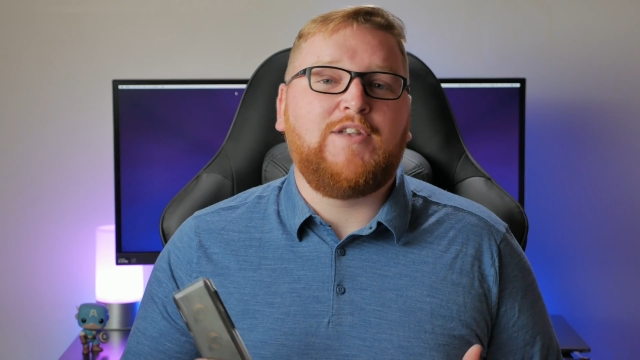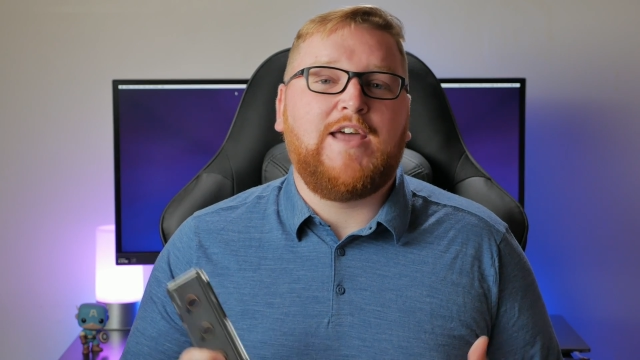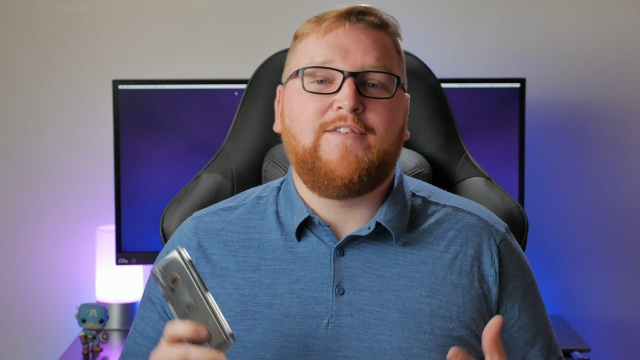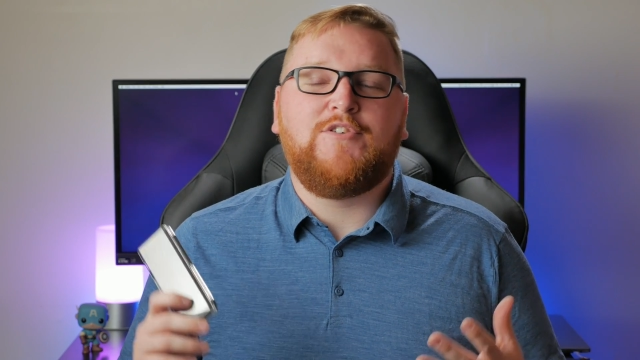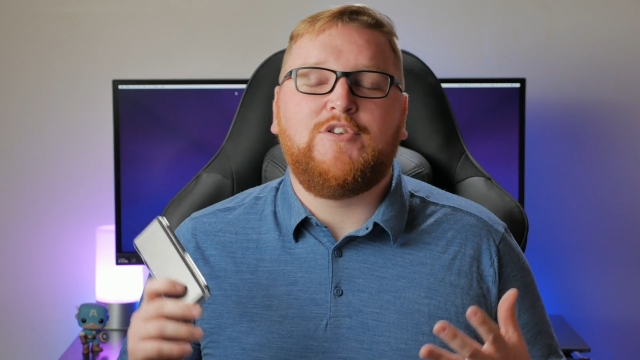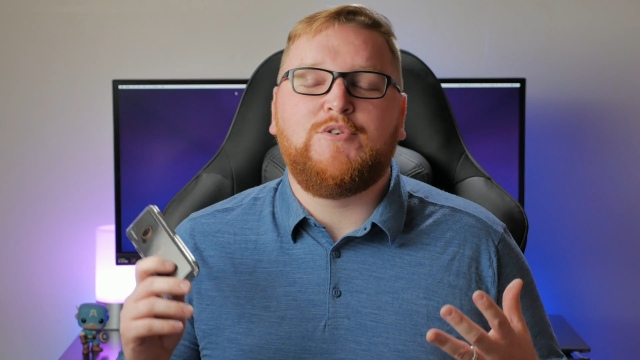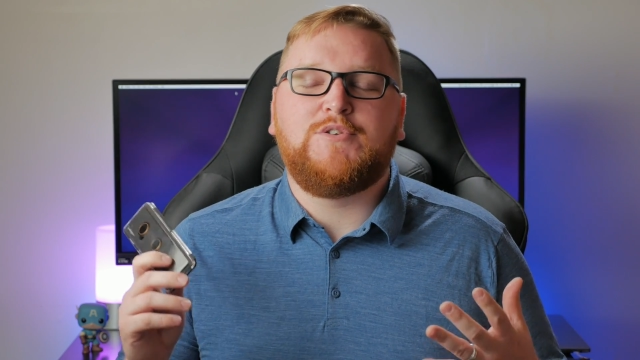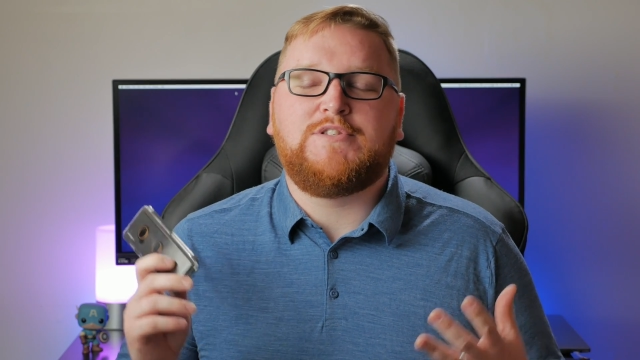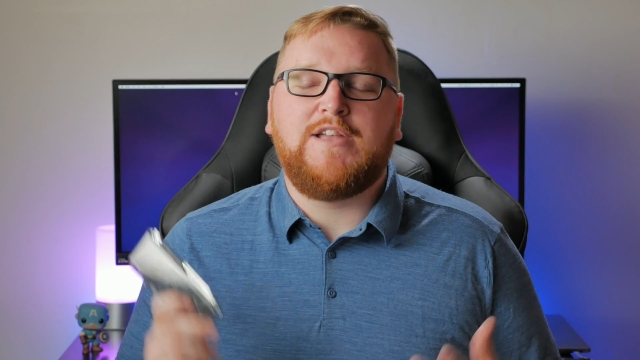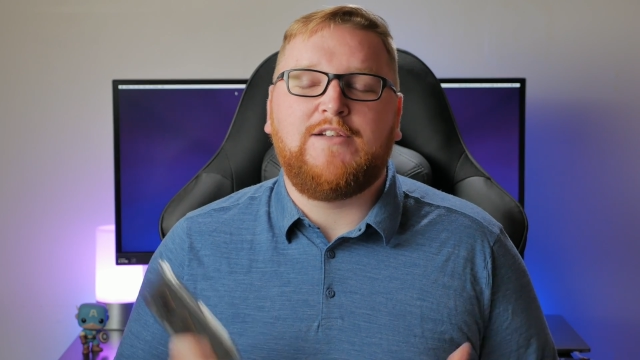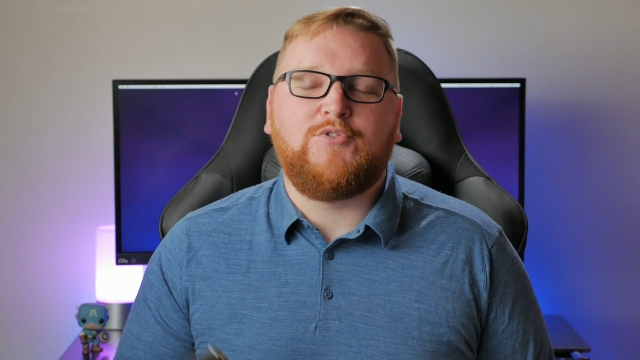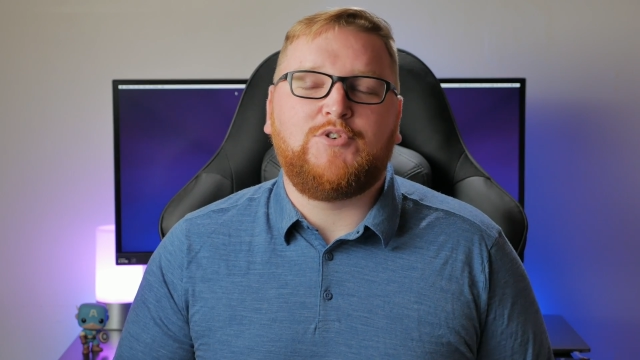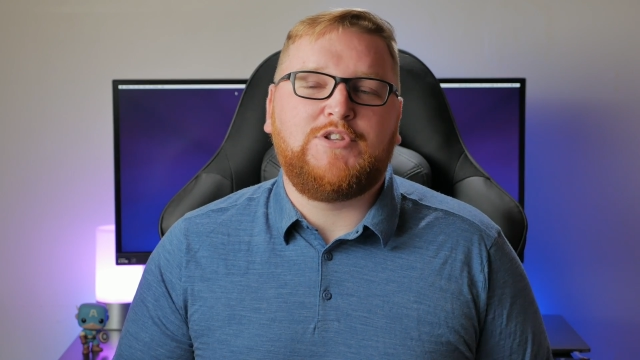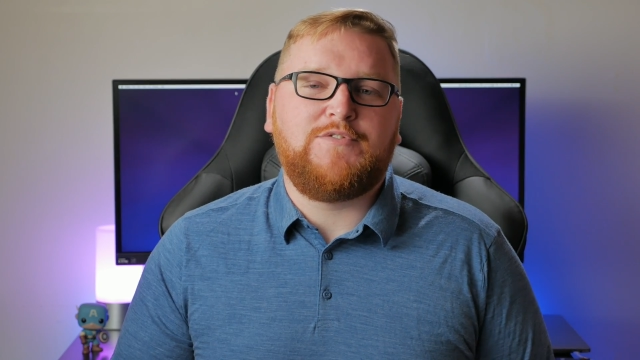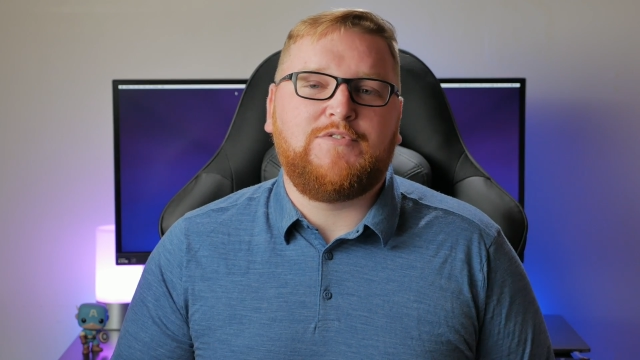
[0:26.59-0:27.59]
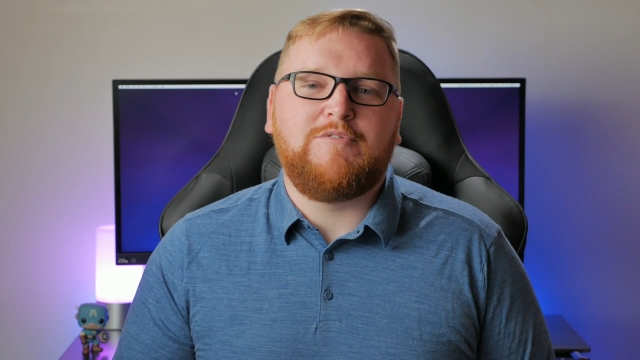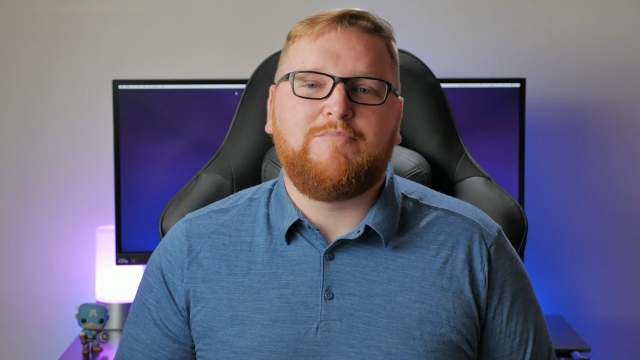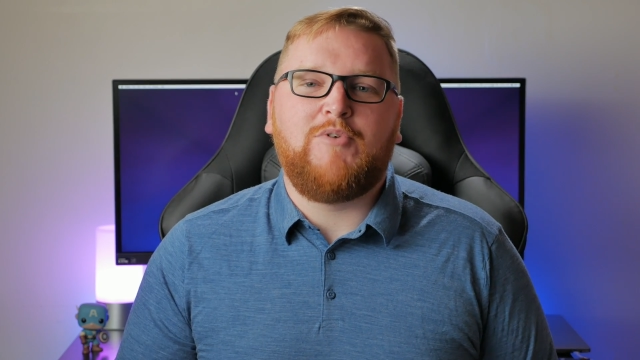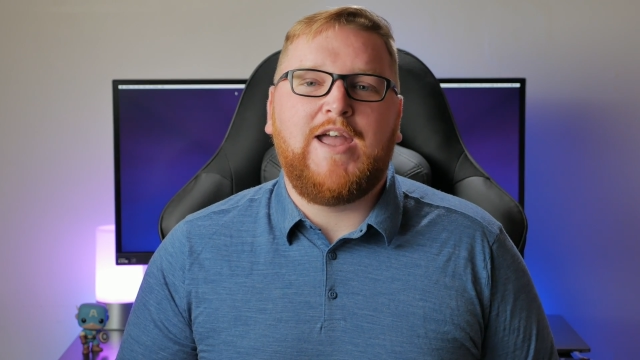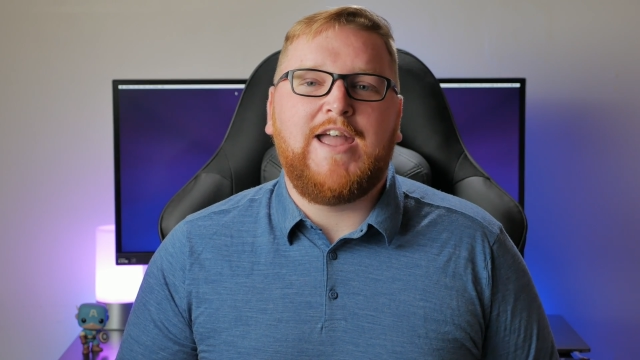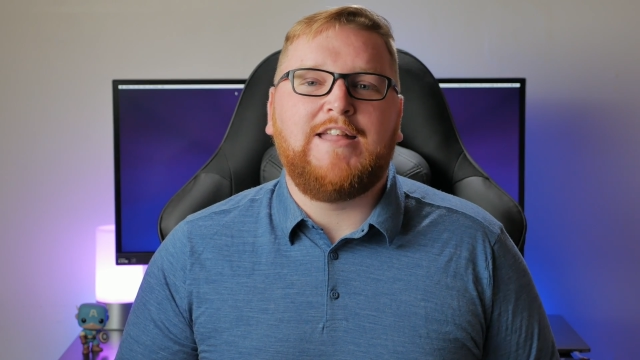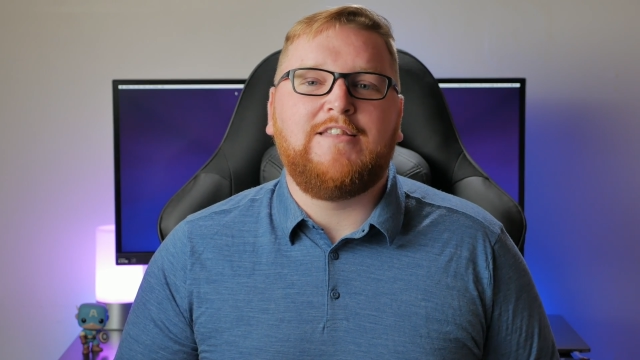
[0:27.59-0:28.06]
I've used several different
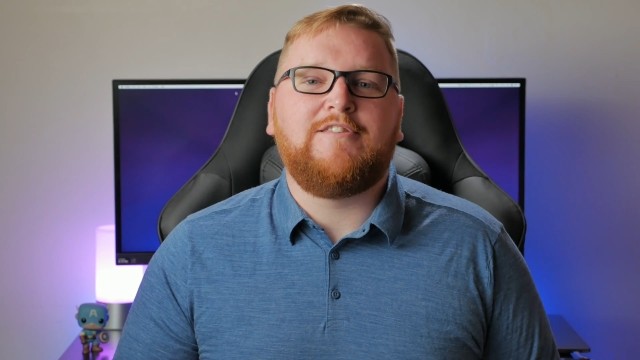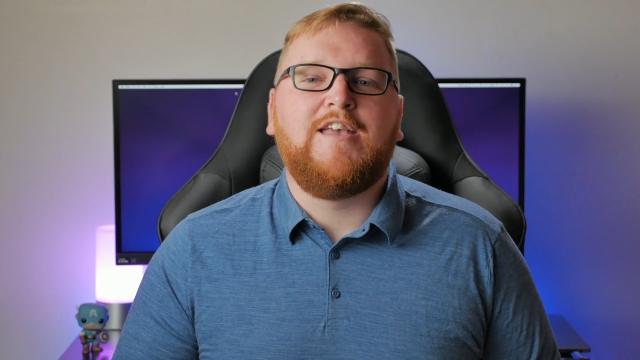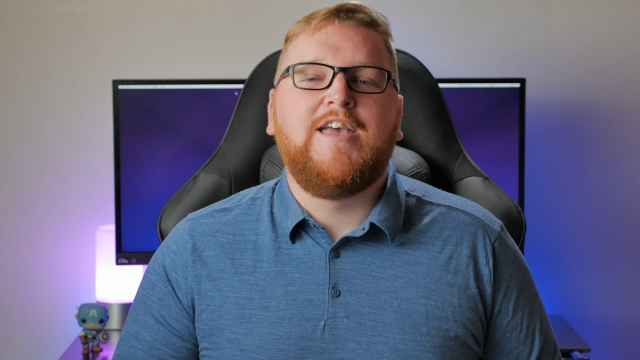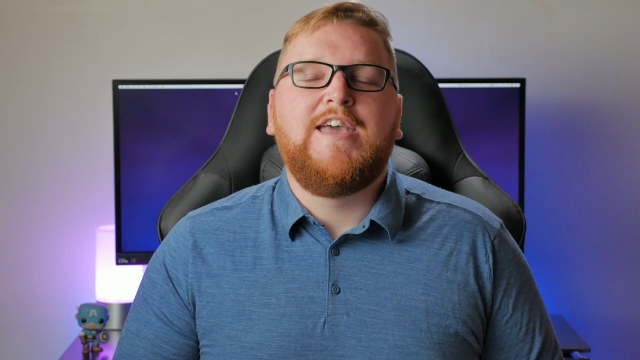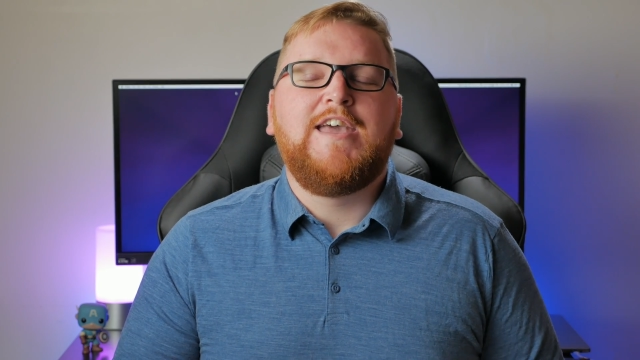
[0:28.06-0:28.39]
brands.